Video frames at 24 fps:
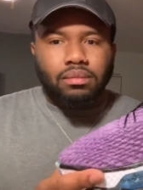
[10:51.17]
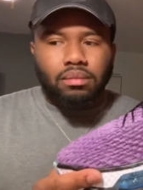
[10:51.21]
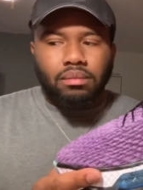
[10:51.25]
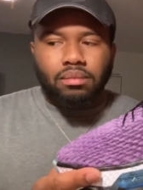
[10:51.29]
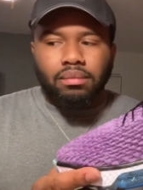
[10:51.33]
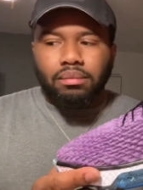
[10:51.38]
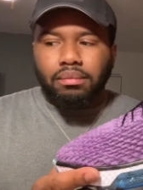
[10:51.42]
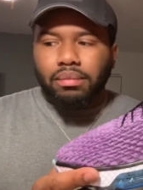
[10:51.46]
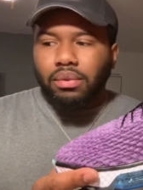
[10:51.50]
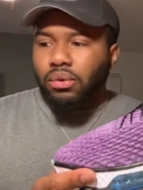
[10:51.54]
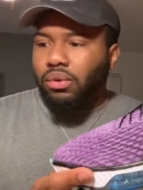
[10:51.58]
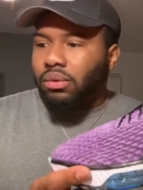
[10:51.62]

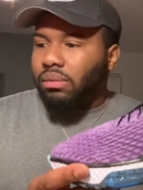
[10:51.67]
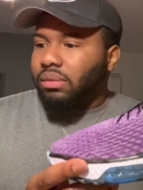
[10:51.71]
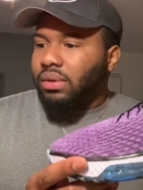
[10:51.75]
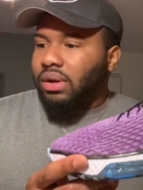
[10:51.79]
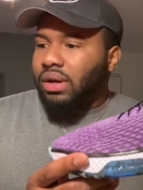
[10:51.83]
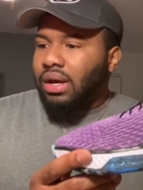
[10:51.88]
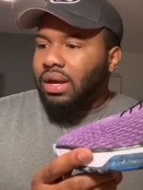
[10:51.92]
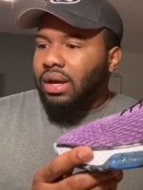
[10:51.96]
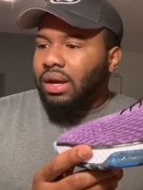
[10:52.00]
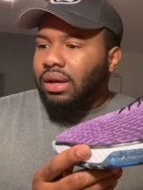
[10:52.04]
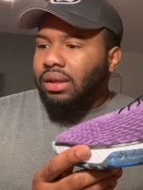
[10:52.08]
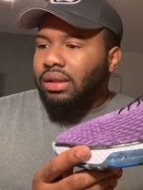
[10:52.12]
boom.
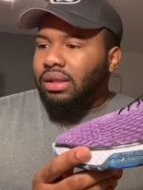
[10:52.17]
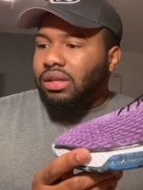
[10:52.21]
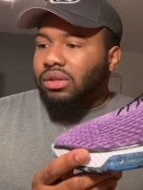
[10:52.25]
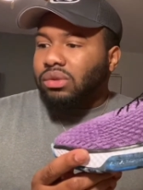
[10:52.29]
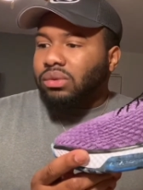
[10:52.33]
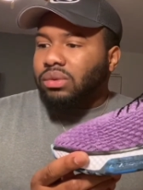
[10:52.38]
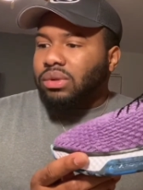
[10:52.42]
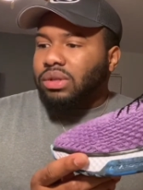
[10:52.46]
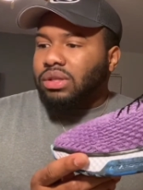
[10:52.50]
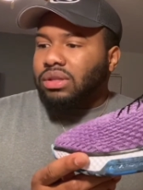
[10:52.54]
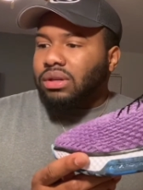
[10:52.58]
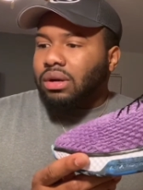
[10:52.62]
This
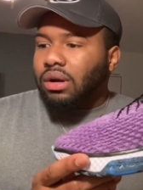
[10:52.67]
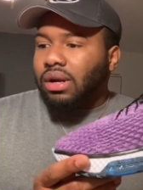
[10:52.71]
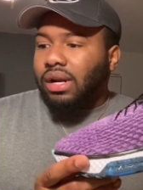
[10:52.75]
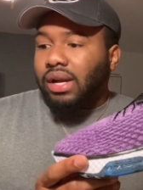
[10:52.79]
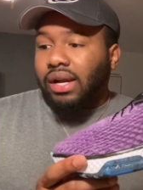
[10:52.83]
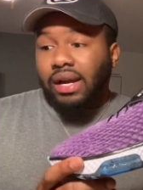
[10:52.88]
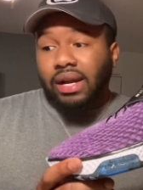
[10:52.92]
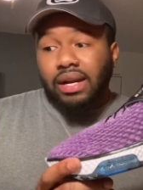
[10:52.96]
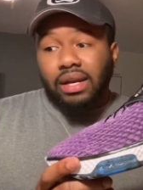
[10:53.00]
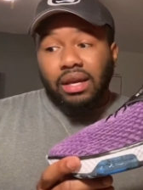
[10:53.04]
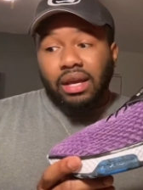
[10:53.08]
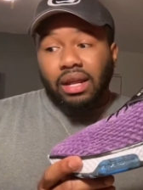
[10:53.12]
one is called, I
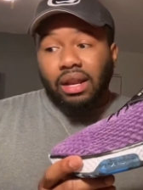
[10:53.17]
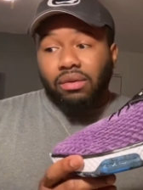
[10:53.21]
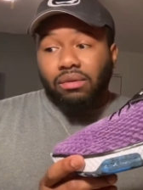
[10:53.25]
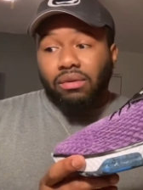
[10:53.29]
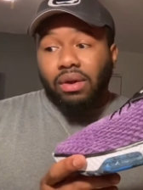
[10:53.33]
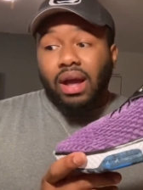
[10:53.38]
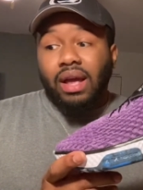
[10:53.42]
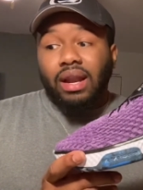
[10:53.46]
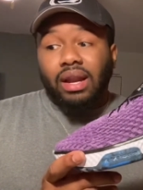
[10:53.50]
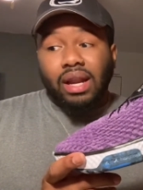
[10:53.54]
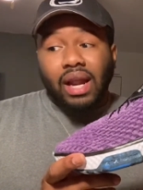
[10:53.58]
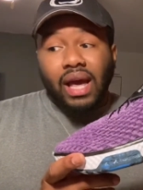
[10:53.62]
got to get it
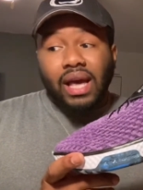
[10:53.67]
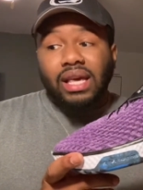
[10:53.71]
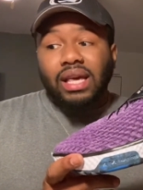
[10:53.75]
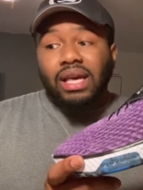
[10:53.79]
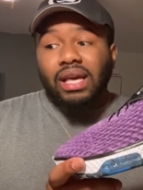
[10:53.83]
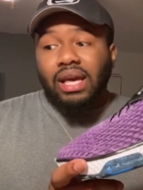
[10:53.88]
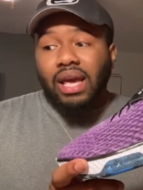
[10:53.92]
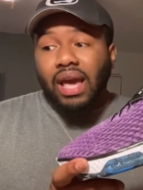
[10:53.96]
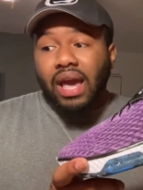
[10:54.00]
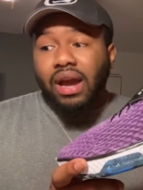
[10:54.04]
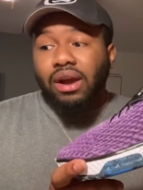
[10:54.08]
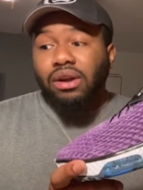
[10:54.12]
right,
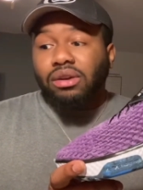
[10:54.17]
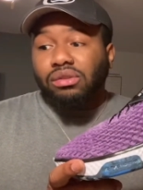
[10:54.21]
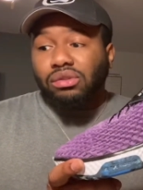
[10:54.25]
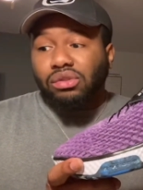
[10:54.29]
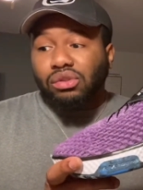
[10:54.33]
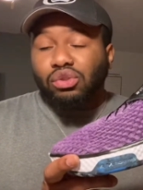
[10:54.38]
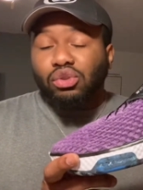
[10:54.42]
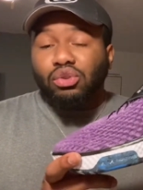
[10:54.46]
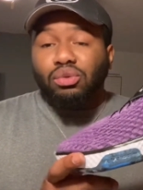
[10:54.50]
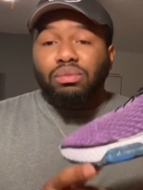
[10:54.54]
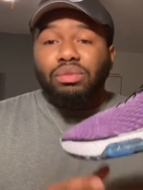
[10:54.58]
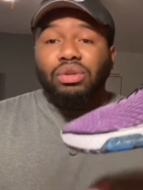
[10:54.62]
Nike Air
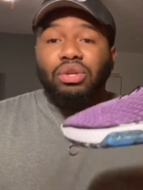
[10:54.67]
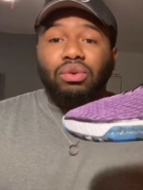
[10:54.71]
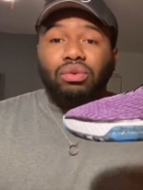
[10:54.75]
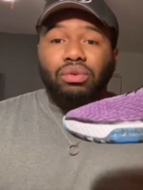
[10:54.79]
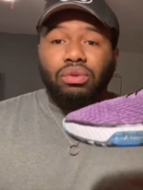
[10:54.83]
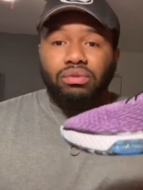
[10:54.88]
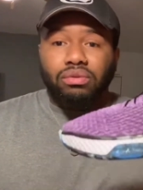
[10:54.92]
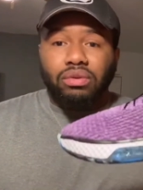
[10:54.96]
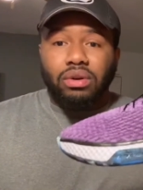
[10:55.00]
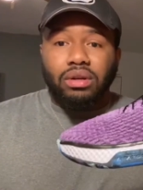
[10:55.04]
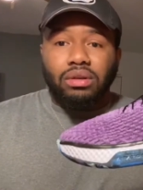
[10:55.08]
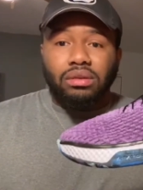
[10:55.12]
Zoom
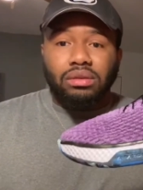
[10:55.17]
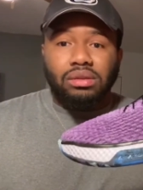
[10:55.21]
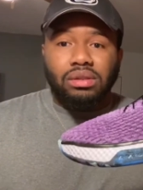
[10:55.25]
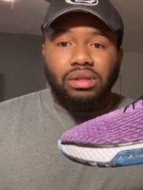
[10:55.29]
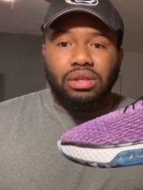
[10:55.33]
Universe.